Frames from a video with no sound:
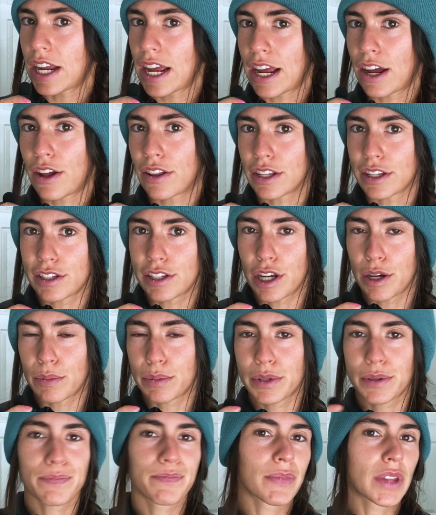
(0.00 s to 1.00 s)
day on the
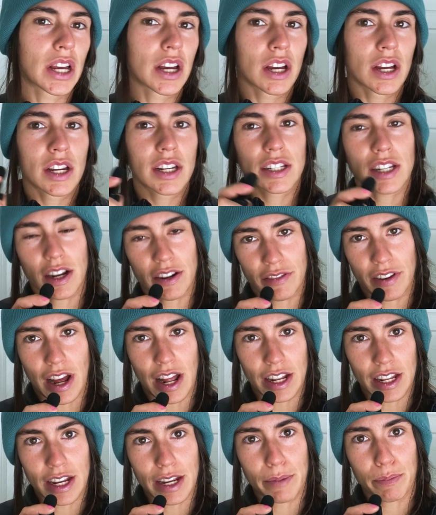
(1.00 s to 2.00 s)
slopes. Sun
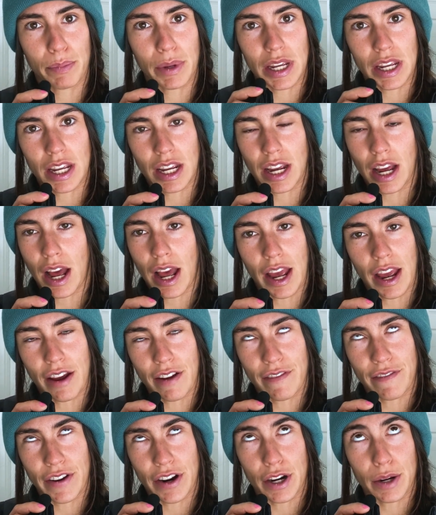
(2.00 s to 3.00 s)
Valley, being
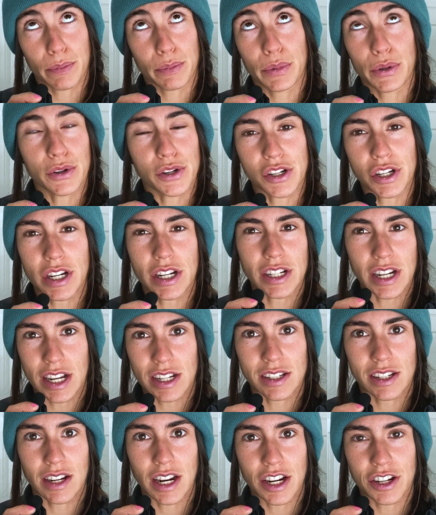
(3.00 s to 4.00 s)
a very bougie
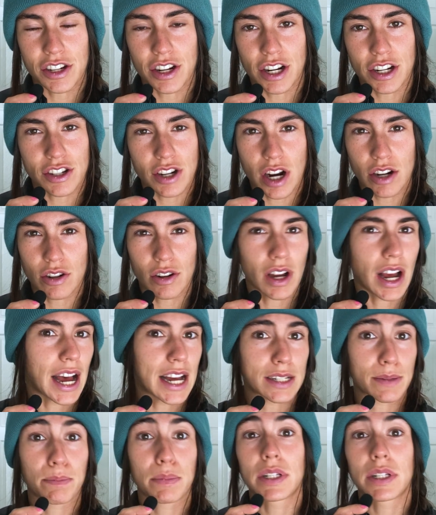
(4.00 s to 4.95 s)
destination in general, has